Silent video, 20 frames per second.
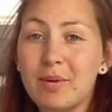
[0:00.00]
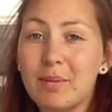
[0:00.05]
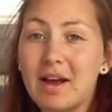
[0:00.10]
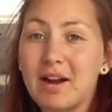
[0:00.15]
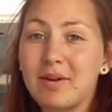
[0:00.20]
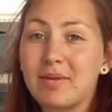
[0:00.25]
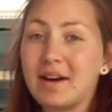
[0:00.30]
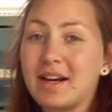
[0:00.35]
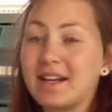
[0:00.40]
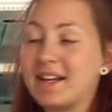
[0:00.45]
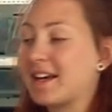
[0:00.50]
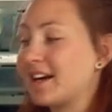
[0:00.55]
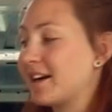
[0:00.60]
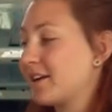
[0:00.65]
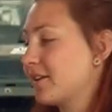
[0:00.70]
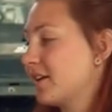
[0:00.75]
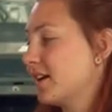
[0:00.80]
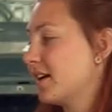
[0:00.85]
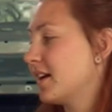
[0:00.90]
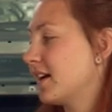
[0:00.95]
I'm at right
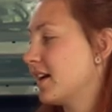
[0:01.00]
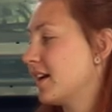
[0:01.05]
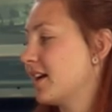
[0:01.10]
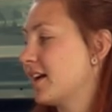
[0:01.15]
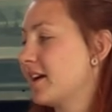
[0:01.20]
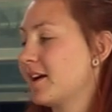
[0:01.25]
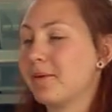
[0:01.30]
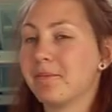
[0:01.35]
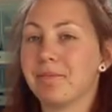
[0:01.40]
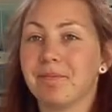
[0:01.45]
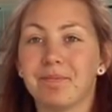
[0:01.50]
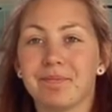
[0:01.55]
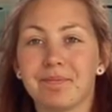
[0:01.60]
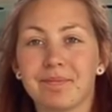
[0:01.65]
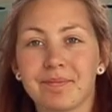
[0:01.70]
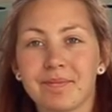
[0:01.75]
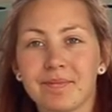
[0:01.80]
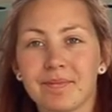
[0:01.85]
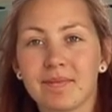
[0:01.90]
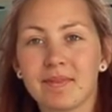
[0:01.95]
now.
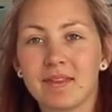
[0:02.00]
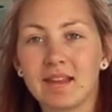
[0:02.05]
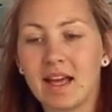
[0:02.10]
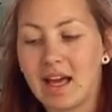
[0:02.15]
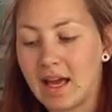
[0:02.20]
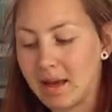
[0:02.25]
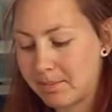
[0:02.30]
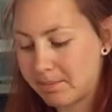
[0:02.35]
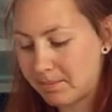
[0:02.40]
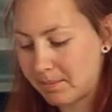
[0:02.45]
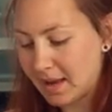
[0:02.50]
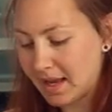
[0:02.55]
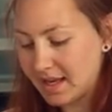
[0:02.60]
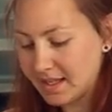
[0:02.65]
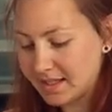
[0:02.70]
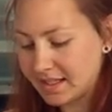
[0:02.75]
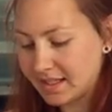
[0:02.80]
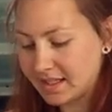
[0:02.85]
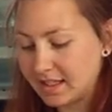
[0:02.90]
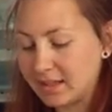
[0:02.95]
I
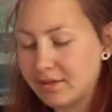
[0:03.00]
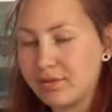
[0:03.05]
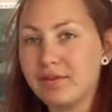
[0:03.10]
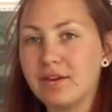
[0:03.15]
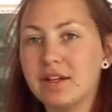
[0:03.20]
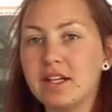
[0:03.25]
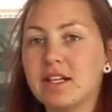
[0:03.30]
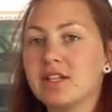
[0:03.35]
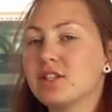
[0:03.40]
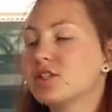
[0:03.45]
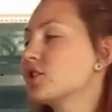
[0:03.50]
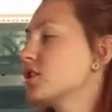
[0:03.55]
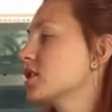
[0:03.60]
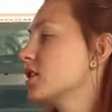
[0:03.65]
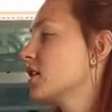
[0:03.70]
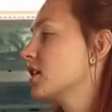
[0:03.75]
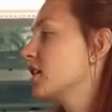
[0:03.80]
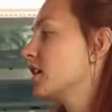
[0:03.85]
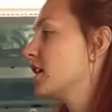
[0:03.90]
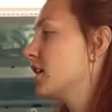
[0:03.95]
basically finished
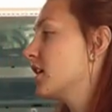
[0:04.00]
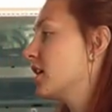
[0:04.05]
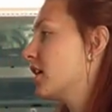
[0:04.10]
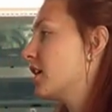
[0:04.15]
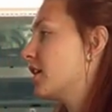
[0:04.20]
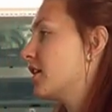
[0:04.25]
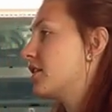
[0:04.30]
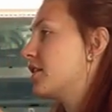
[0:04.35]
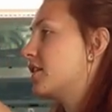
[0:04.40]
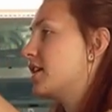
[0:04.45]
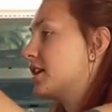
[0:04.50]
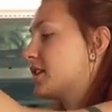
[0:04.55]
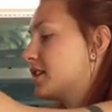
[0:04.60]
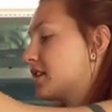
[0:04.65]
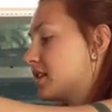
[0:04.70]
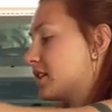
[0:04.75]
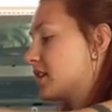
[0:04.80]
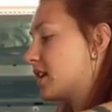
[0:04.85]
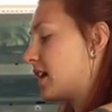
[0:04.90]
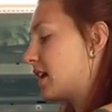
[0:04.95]
this
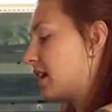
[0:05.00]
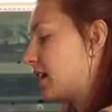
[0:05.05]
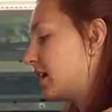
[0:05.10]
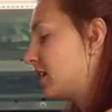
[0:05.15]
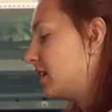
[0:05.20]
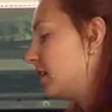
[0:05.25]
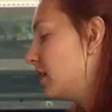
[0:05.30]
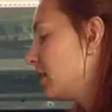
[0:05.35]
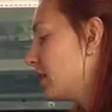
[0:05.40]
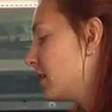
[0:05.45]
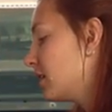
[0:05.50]
side.